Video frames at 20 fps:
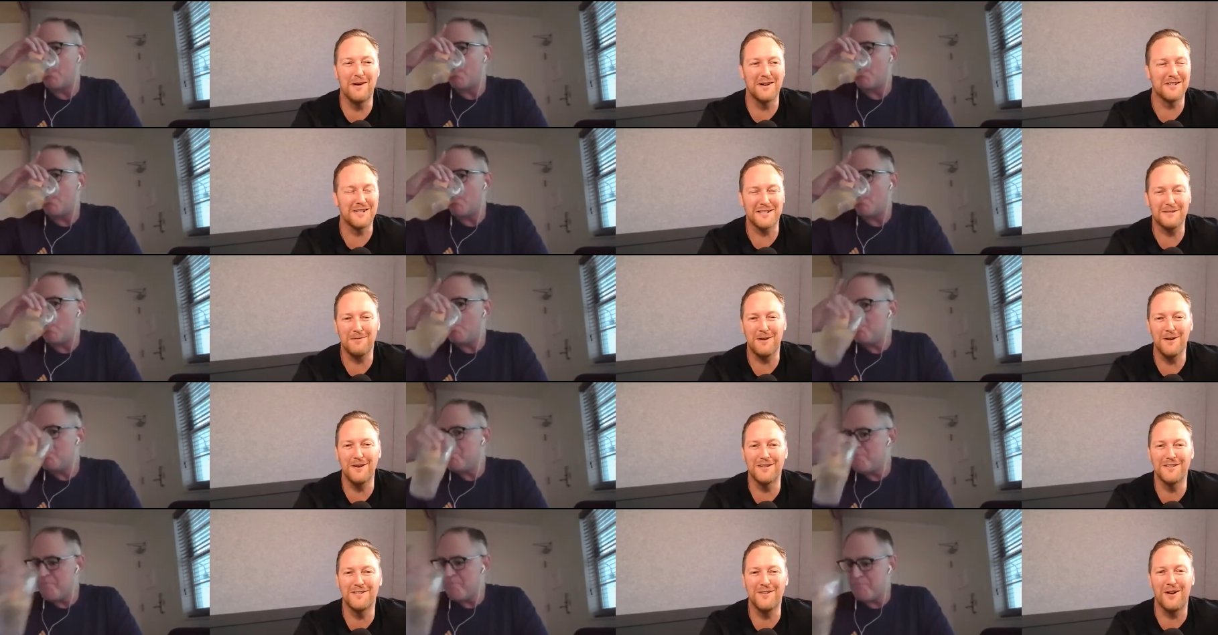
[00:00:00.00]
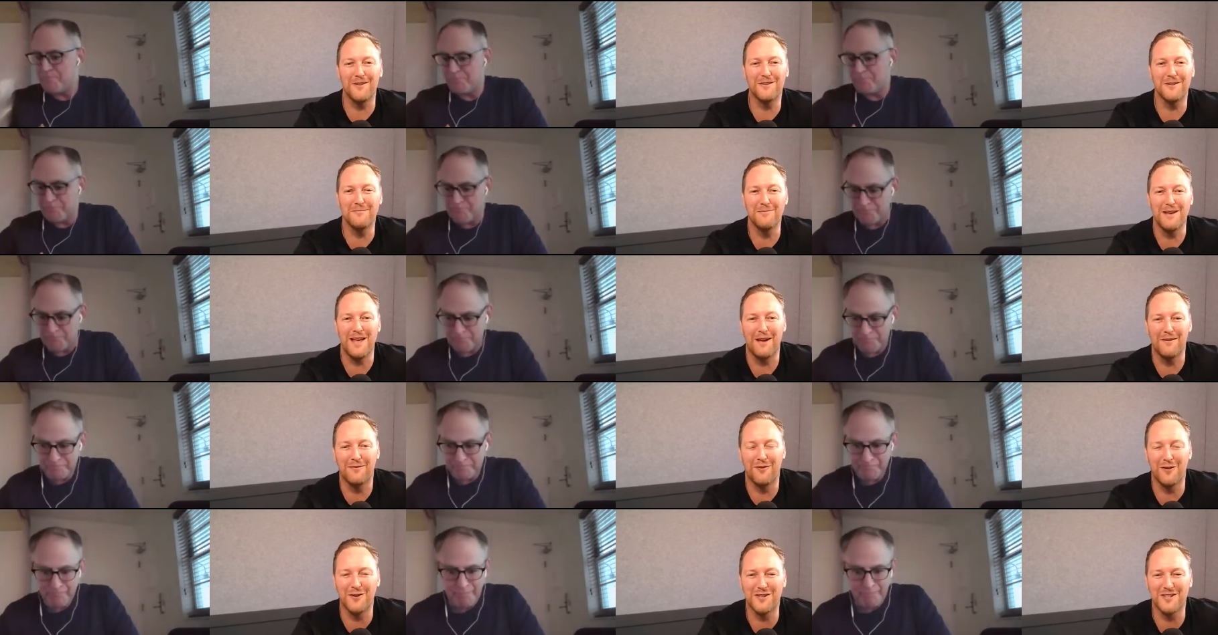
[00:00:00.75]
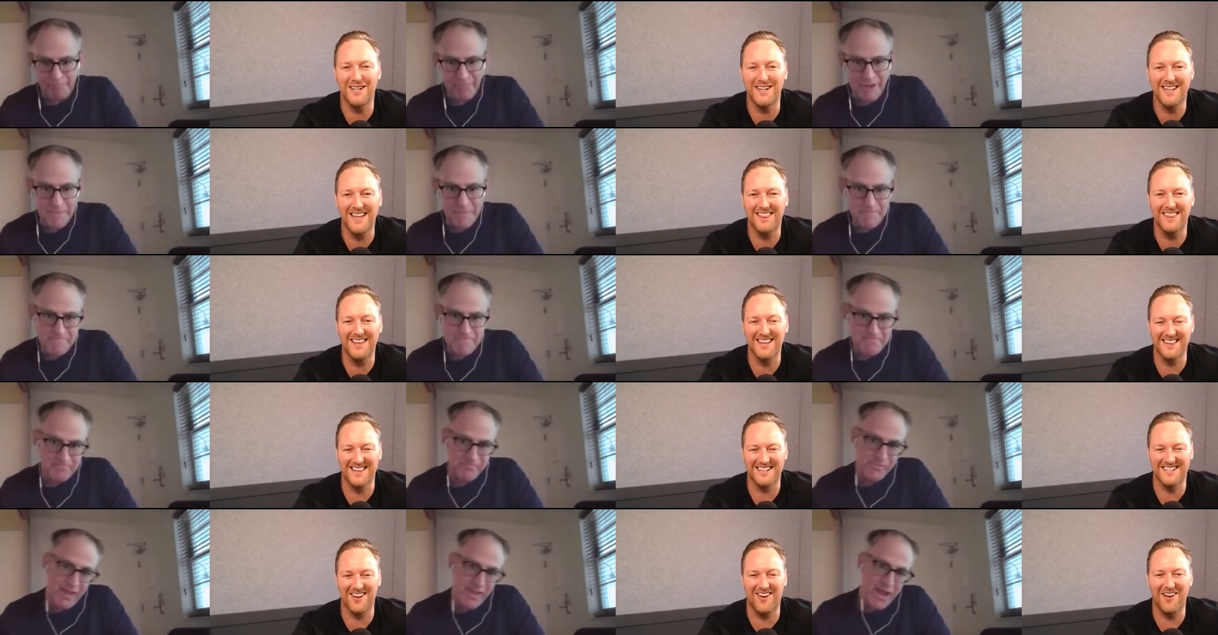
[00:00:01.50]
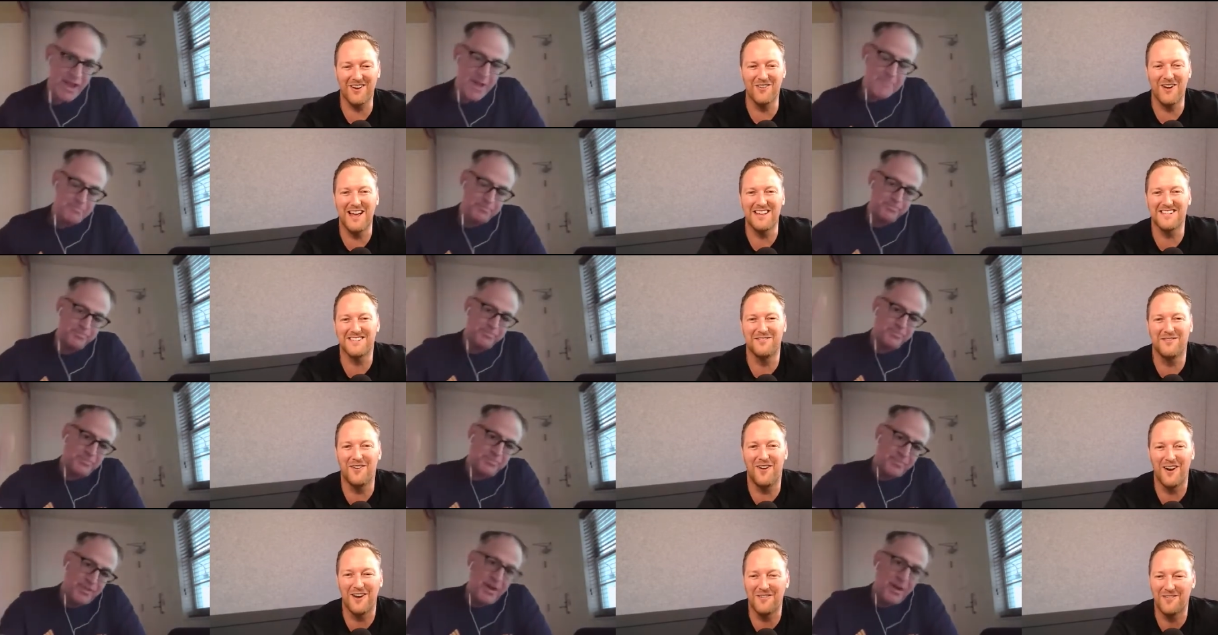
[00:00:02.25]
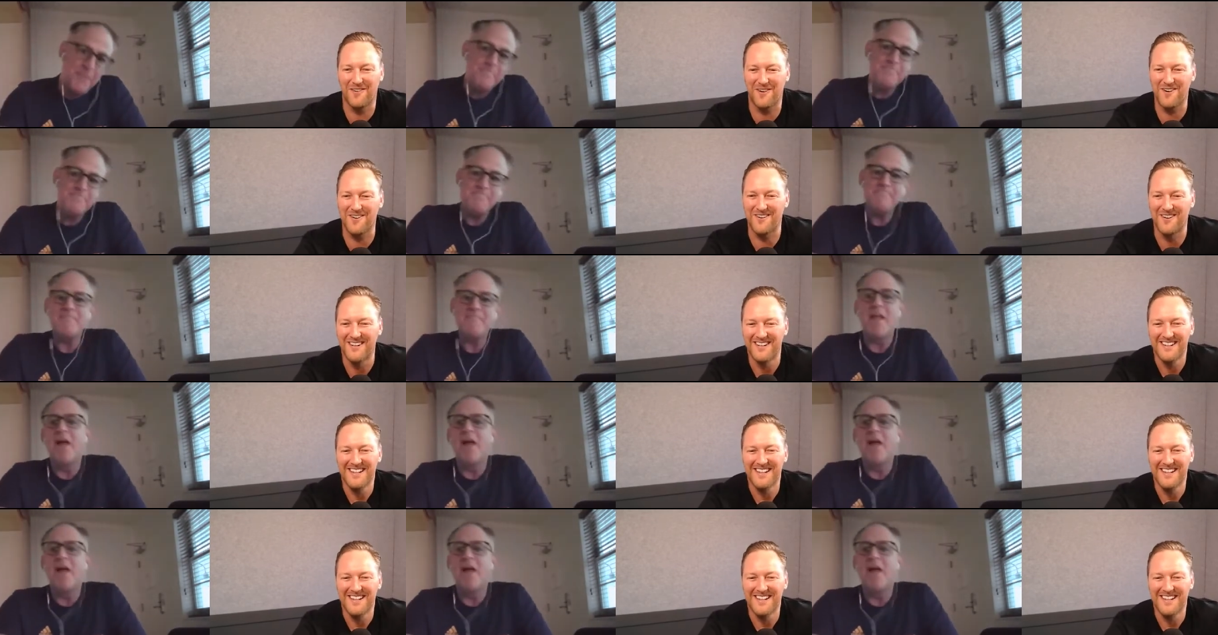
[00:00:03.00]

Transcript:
Speaker 1: much experience not to be, unfortunately. I think the title has to follow through.